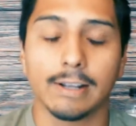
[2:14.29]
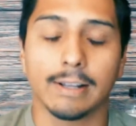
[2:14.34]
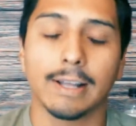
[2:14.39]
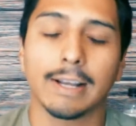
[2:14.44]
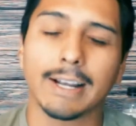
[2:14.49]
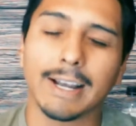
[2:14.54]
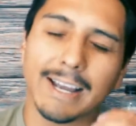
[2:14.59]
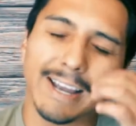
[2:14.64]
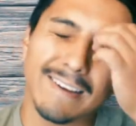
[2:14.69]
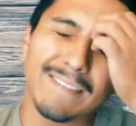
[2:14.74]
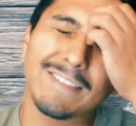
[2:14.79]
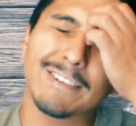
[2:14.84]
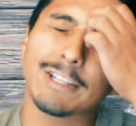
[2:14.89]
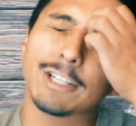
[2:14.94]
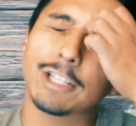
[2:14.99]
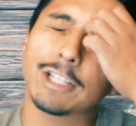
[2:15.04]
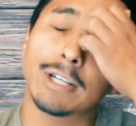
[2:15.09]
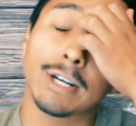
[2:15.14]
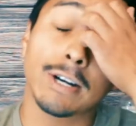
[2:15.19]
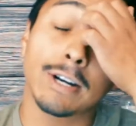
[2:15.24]
Like, I haven't
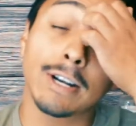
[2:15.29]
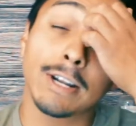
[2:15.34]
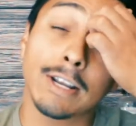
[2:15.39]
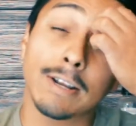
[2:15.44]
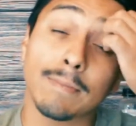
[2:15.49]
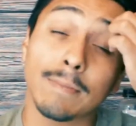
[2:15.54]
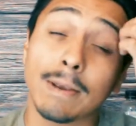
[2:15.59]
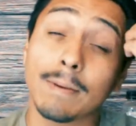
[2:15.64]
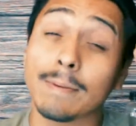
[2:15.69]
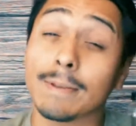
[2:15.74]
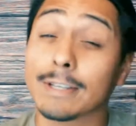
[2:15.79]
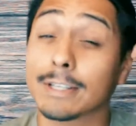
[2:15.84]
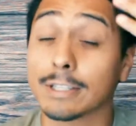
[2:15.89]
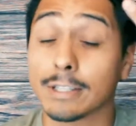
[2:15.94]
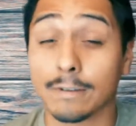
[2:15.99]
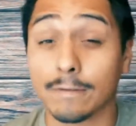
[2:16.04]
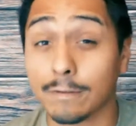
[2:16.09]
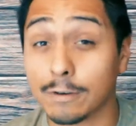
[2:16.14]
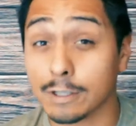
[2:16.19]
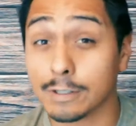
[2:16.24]
shared it. Maybe this is
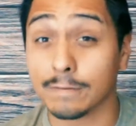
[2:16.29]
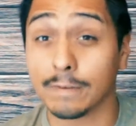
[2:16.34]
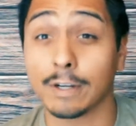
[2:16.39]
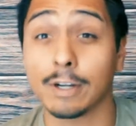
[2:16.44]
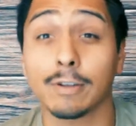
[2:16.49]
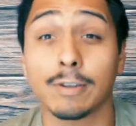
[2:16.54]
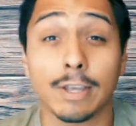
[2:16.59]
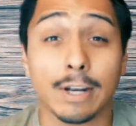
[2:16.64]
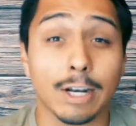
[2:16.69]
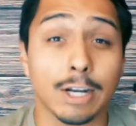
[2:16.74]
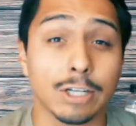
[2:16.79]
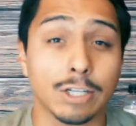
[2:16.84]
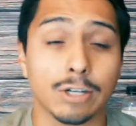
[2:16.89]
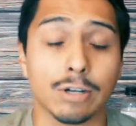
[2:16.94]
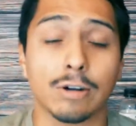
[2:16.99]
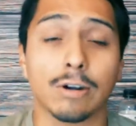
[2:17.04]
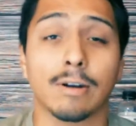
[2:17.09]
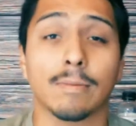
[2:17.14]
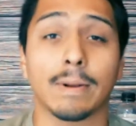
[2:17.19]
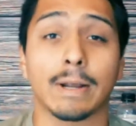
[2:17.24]
the first video that I
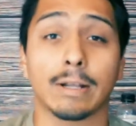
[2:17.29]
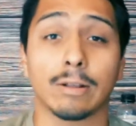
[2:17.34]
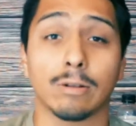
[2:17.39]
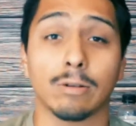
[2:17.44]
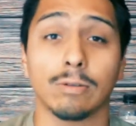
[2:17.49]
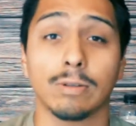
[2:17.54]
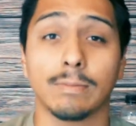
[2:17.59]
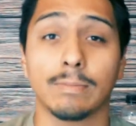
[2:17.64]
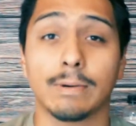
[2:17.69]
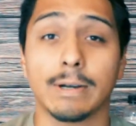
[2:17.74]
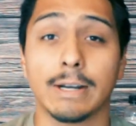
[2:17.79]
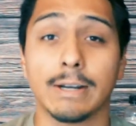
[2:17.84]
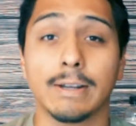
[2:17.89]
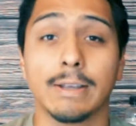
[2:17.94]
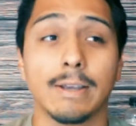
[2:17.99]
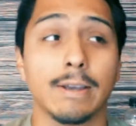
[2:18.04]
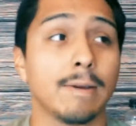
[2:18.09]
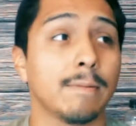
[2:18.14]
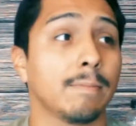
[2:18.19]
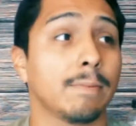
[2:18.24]
share on my clothing brand,
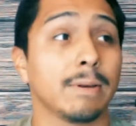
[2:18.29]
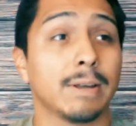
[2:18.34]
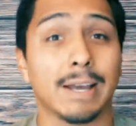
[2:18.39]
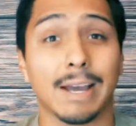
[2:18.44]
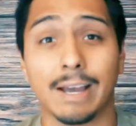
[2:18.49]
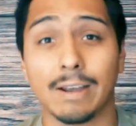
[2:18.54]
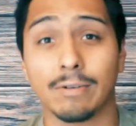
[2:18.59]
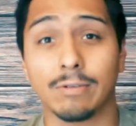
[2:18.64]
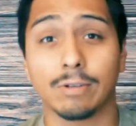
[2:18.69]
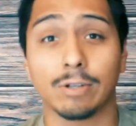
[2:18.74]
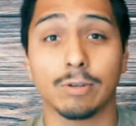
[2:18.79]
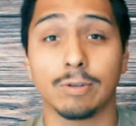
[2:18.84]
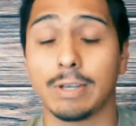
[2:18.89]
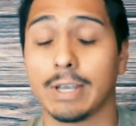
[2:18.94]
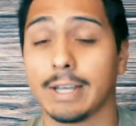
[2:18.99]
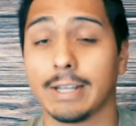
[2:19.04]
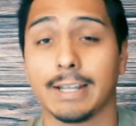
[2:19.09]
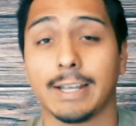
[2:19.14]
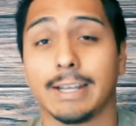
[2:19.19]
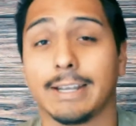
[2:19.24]
but I don't know
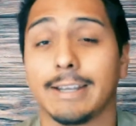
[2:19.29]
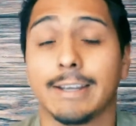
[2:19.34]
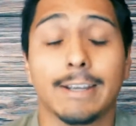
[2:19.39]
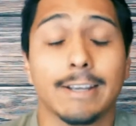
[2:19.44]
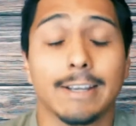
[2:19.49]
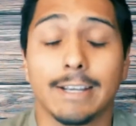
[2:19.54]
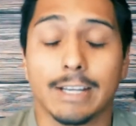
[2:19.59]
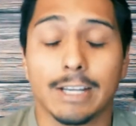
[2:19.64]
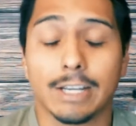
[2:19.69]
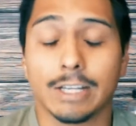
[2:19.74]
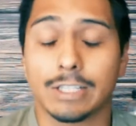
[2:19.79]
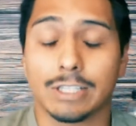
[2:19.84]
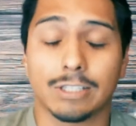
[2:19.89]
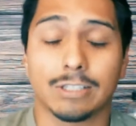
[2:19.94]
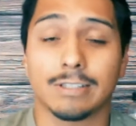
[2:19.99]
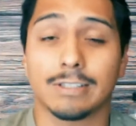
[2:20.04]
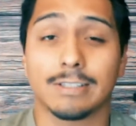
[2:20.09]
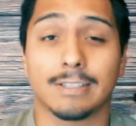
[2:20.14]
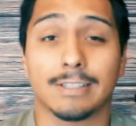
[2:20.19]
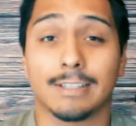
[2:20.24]
yet. Like, it's
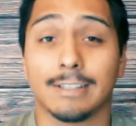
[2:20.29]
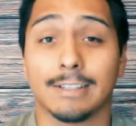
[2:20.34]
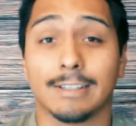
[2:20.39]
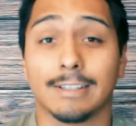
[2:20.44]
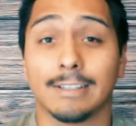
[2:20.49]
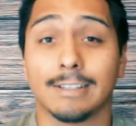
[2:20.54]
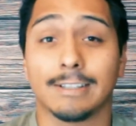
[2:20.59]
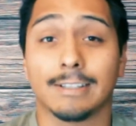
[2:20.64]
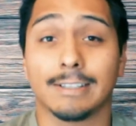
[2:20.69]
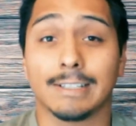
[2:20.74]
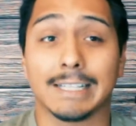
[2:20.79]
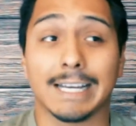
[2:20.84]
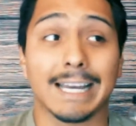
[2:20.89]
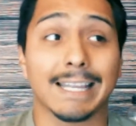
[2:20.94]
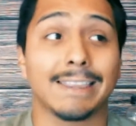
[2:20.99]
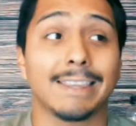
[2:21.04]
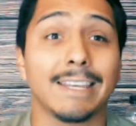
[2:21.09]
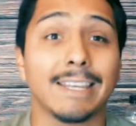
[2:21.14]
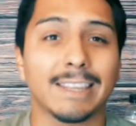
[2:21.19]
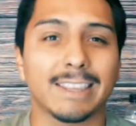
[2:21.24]
just
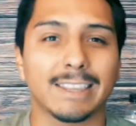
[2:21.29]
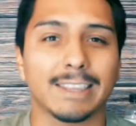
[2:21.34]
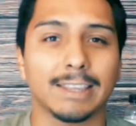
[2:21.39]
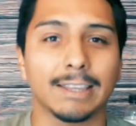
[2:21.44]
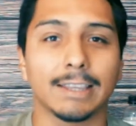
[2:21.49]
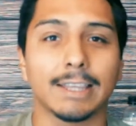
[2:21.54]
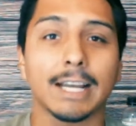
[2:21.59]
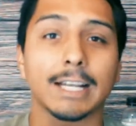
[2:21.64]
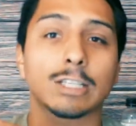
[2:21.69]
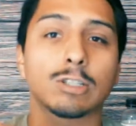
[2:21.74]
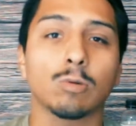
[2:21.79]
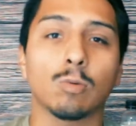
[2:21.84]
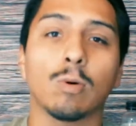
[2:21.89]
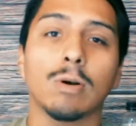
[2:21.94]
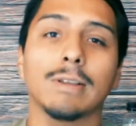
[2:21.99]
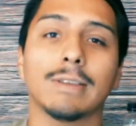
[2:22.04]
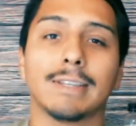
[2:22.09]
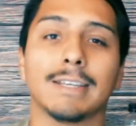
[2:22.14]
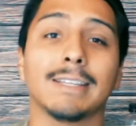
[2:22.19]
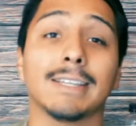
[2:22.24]
I think that's
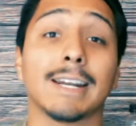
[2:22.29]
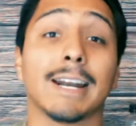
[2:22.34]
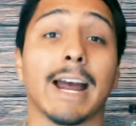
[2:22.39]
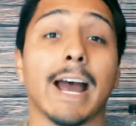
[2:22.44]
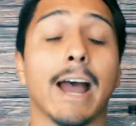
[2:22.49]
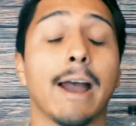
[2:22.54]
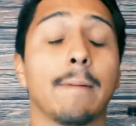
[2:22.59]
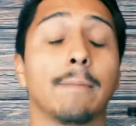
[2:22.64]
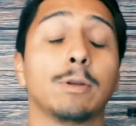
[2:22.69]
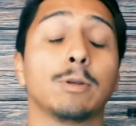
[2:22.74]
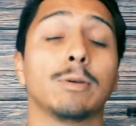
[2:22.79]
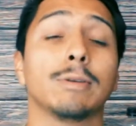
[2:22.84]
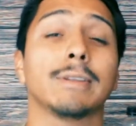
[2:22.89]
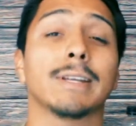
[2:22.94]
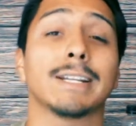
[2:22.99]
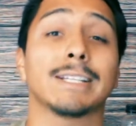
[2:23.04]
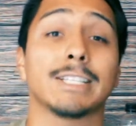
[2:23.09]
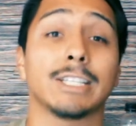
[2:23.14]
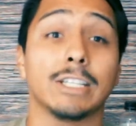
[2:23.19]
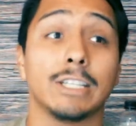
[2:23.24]
one thing that I'm doing
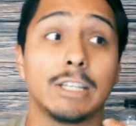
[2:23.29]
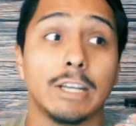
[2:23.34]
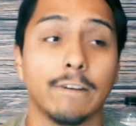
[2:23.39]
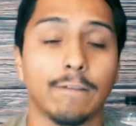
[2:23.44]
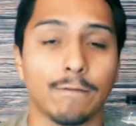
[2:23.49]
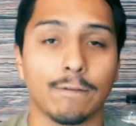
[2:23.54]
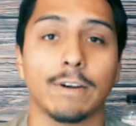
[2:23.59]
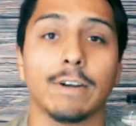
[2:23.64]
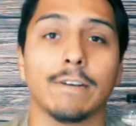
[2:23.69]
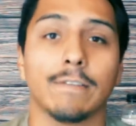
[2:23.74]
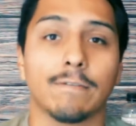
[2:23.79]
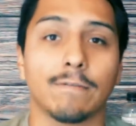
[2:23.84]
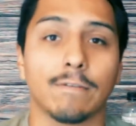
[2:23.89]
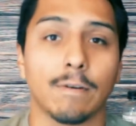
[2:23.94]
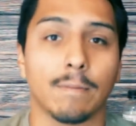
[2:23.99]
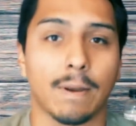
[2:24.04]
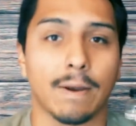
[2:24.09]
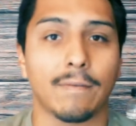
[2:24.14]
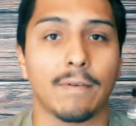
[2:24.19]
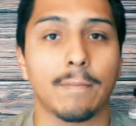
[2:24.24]
that's different
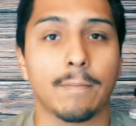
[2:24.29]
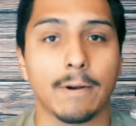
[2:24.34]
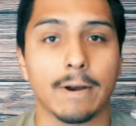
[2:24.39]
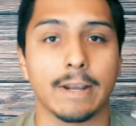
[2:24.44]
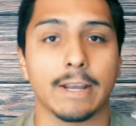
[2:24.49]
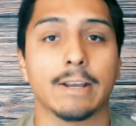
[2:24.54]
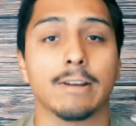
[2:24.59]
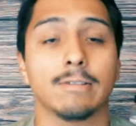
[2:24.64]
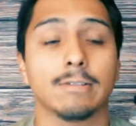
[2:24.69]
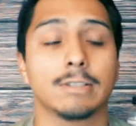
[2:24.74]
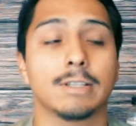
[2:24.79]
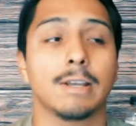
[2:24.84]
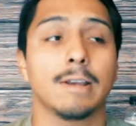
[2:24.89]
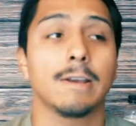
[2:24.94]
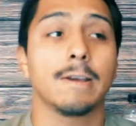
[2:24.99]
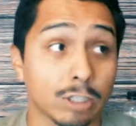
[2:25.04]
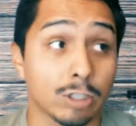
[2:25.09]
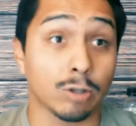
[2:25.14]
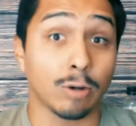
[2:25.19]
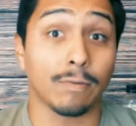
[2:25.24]
from everybody else.
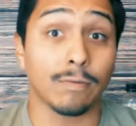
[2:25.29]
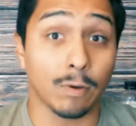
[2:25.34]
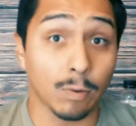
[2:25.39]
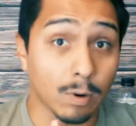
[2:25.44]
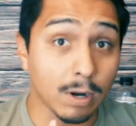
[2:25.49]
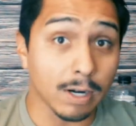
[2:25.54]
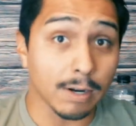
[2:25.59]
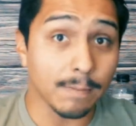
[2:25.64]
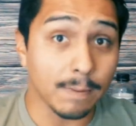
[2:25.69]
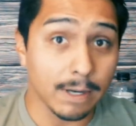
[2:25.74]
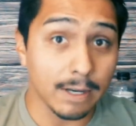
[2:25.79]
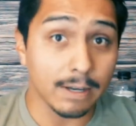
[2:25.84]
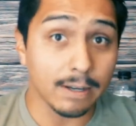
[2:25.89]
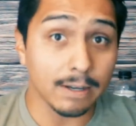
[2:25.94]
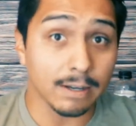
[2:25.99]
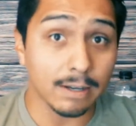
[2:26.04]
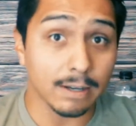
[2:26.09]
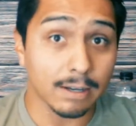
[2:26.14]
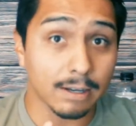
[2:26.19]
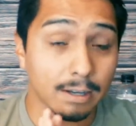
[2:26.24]
So if you want to
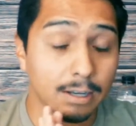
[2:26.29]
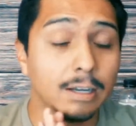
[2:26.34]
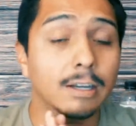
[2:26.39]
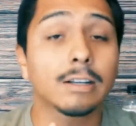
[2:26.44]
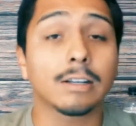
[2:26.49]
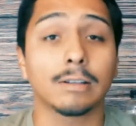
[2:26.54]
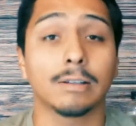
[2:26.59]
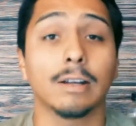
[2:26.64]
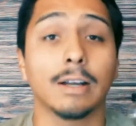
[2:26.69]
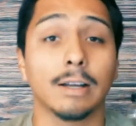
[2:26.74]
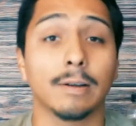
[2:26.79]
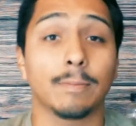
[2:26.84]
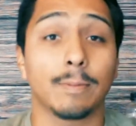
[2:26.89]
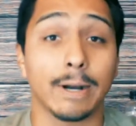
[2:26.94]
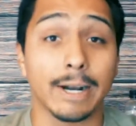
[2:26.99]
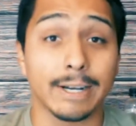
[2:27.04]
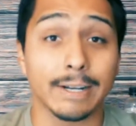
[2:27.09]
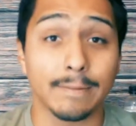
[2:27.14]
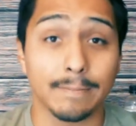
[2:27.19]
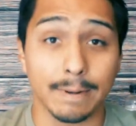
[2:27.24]
be a
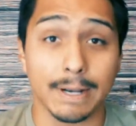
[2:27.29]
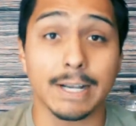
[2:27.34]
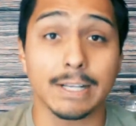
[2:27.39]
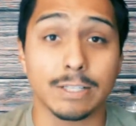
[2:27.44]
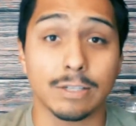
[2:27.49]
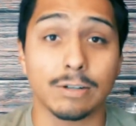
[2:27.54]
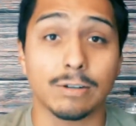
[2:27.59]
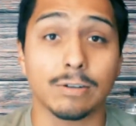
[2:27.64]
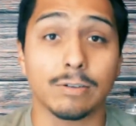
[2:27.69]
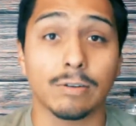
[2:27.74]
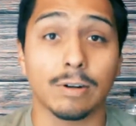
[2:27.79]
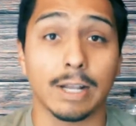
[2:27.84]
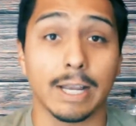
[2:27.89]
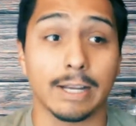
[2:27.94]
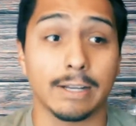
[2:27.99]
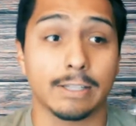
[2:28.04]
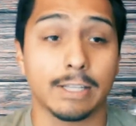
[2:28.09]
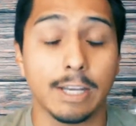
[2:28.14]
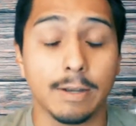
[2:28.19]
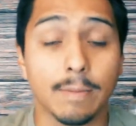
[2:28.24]
brand ambassador,
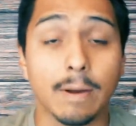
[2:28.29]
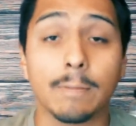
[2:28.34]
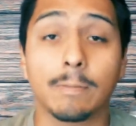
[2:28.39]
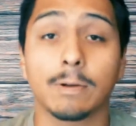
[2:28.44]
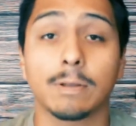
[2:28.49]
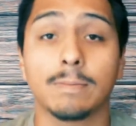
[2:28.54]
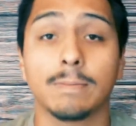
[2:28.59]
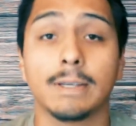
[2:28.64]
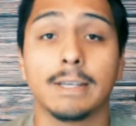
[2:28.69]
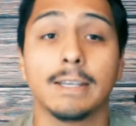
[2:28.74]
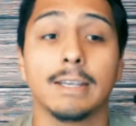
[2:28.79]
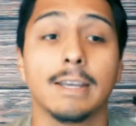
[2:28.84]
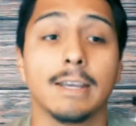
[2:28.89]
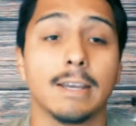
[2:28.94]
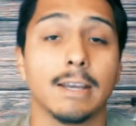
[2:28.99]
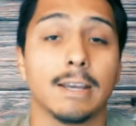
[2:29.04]
like team up with me,